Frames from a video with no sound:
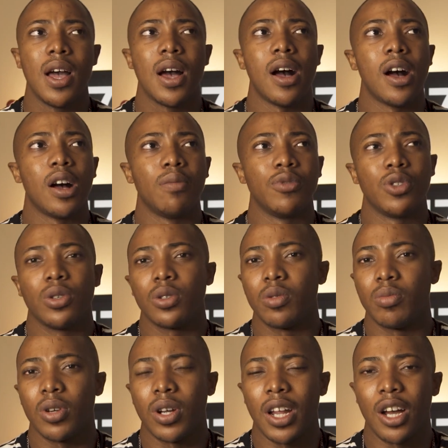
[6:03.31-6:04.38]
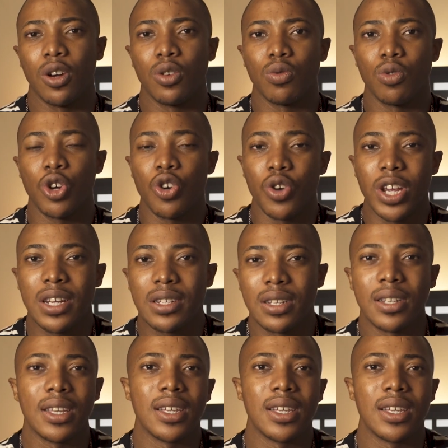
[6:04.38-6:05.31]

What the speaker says: talk about how great it